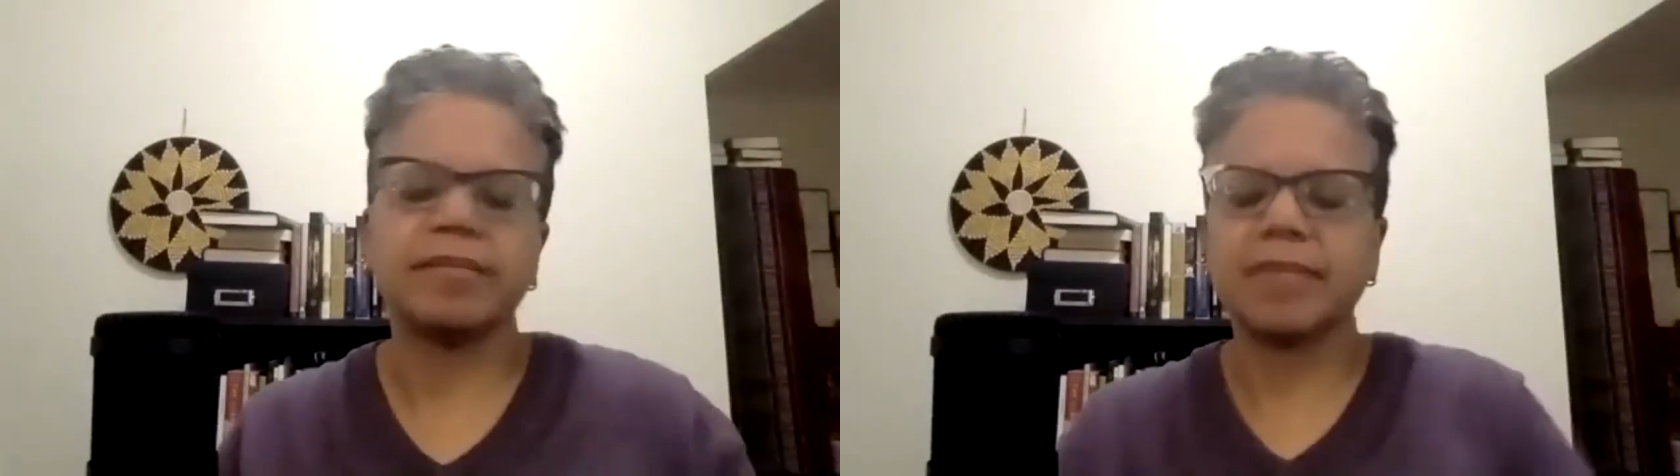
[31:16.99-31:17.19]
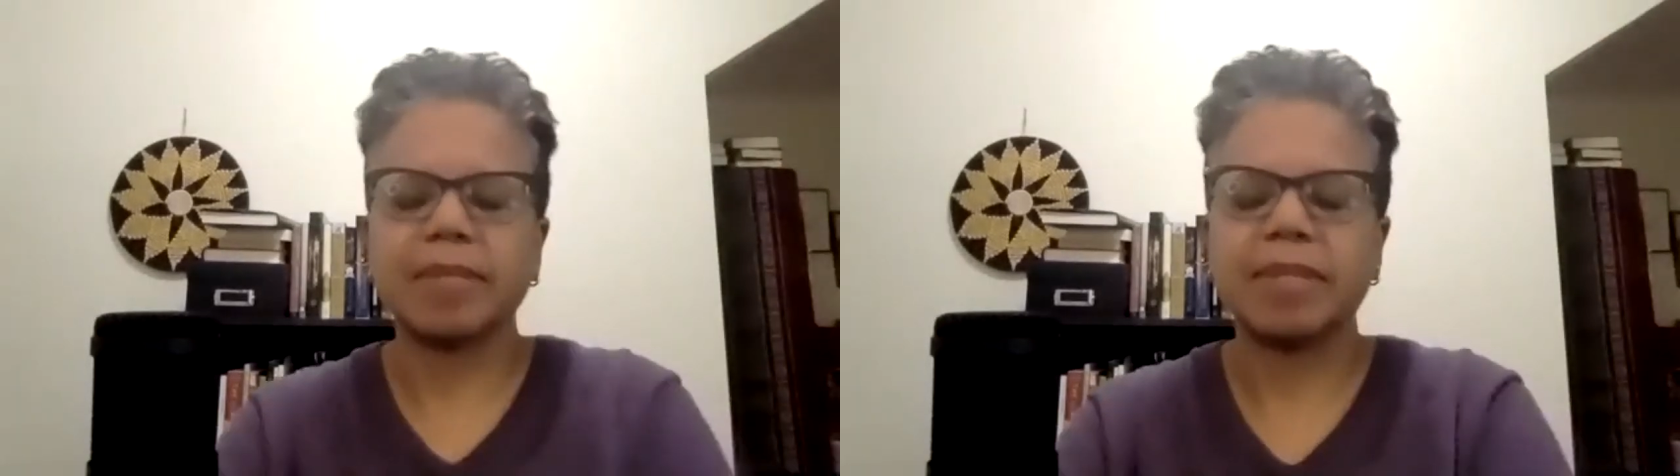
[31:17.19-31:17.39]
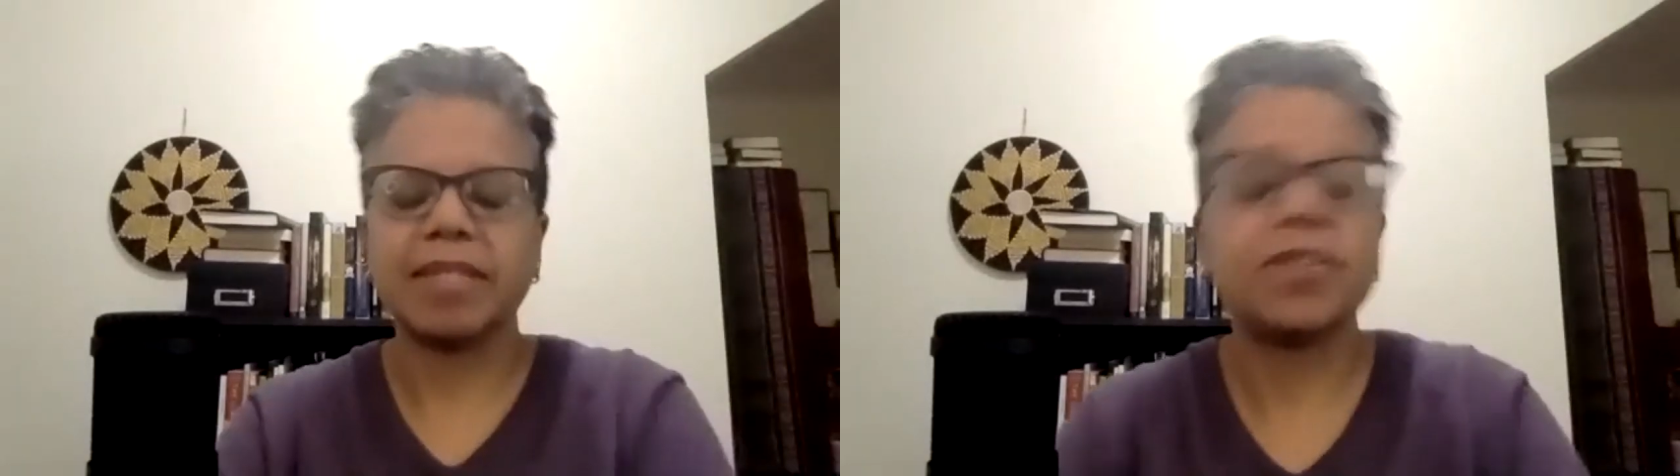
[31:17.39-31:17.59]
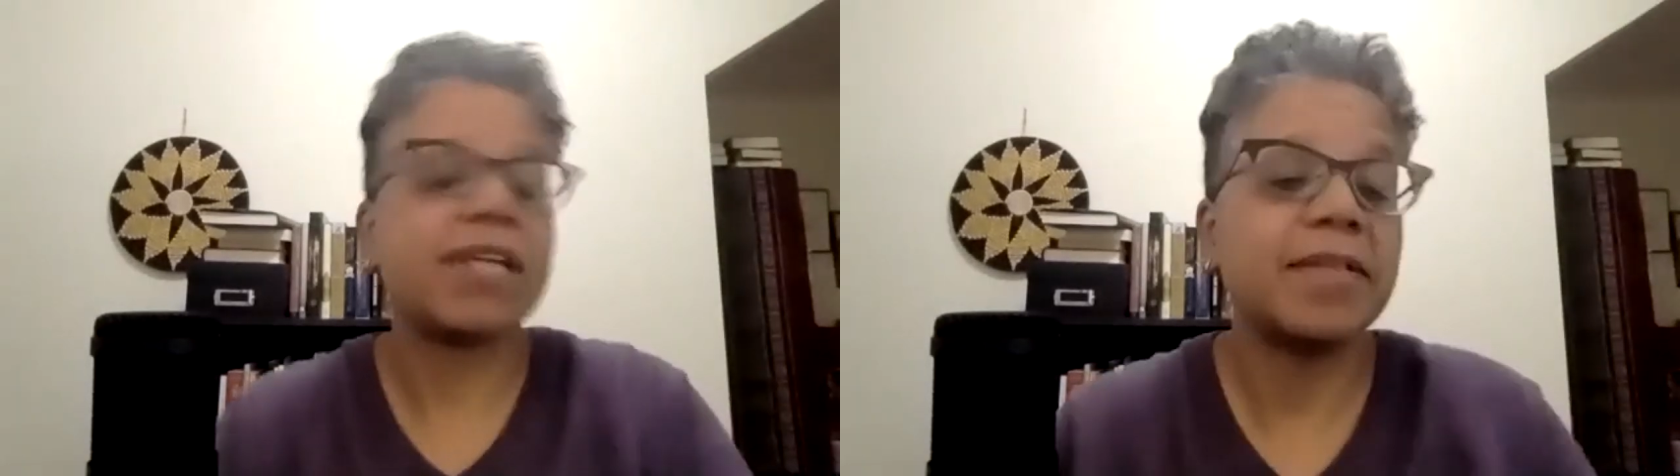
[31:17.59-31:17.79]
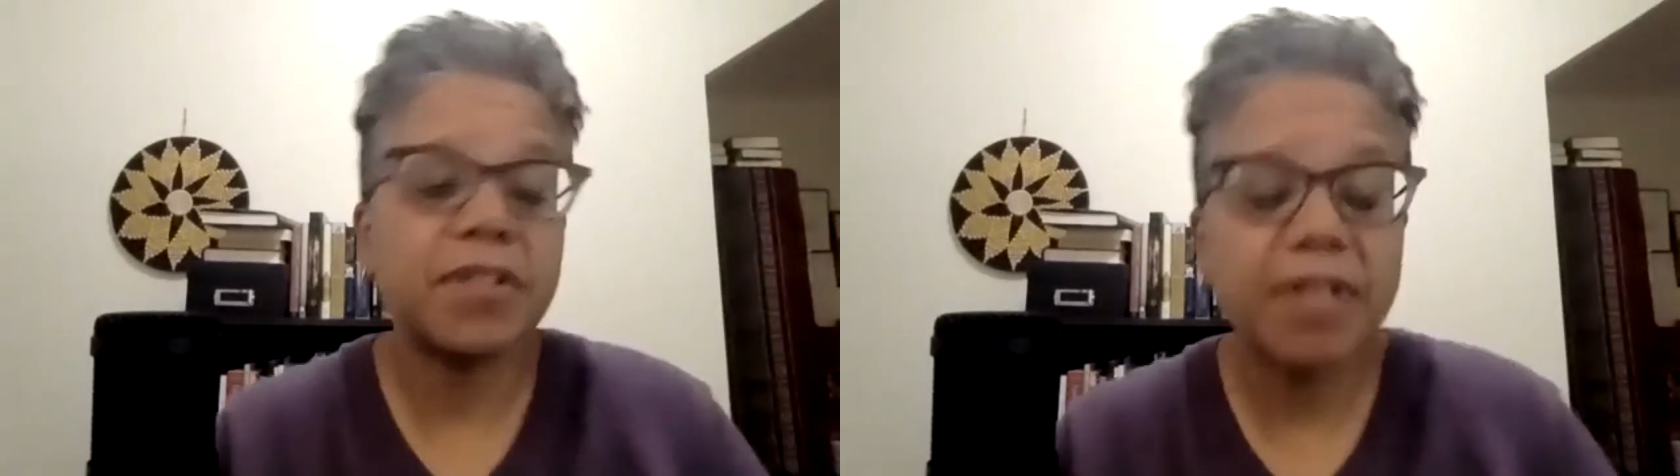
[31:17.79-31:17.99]
I mean, there
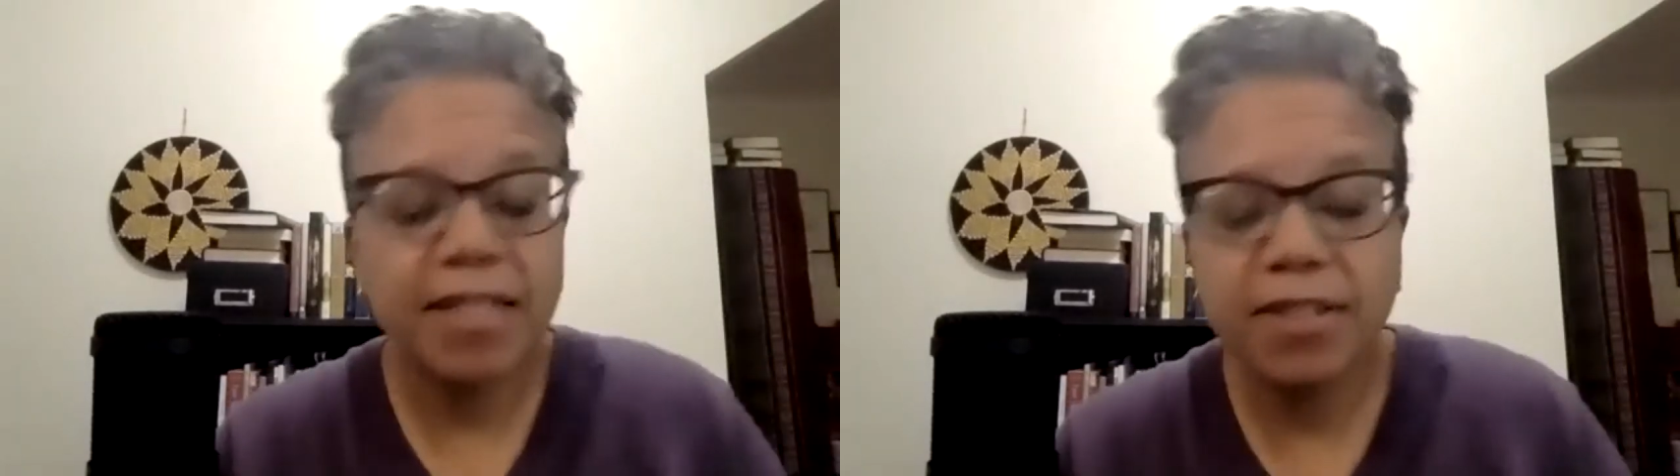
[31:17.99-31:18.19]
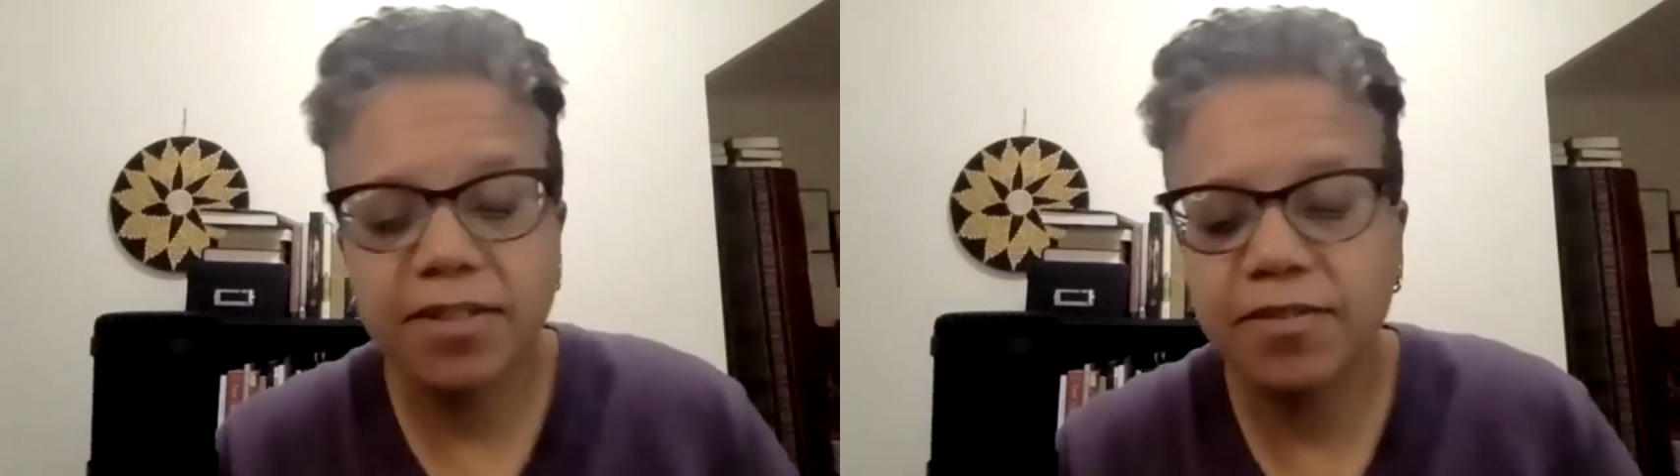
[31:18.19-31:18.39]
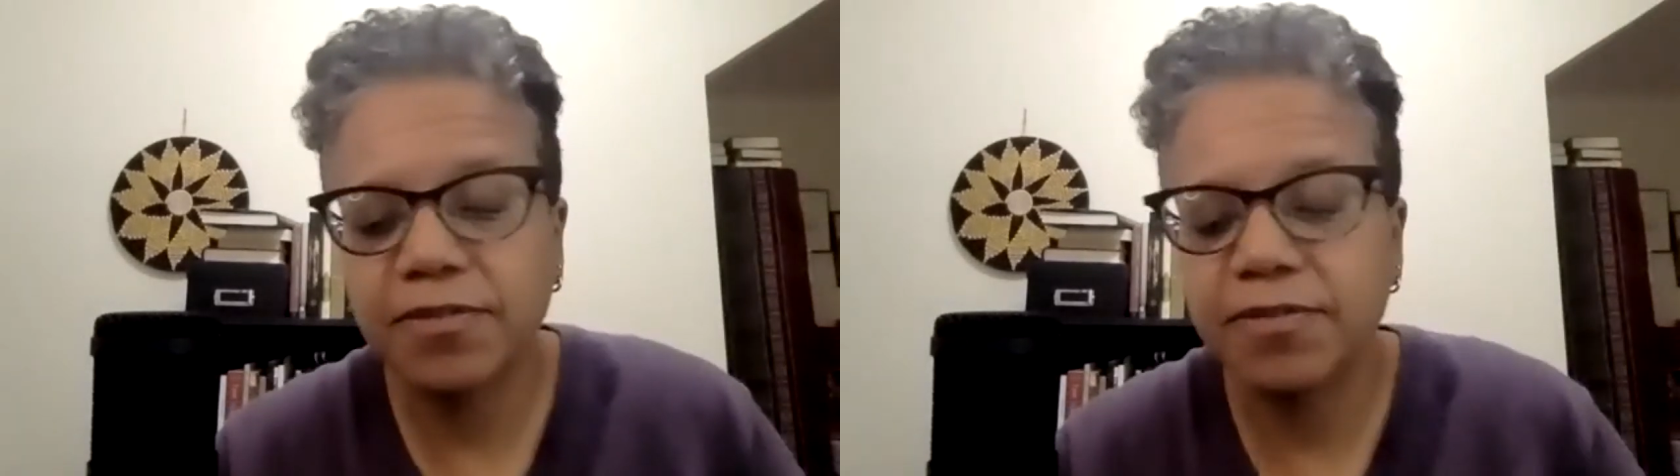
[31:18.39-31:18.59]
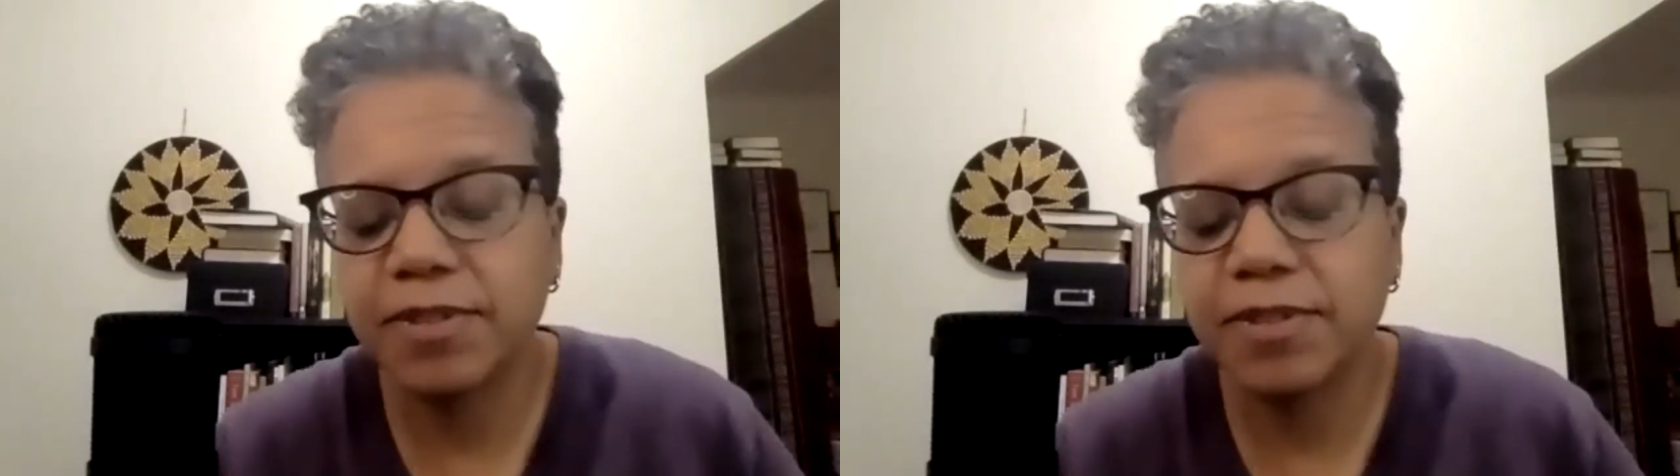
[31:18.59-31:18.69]
are lots of,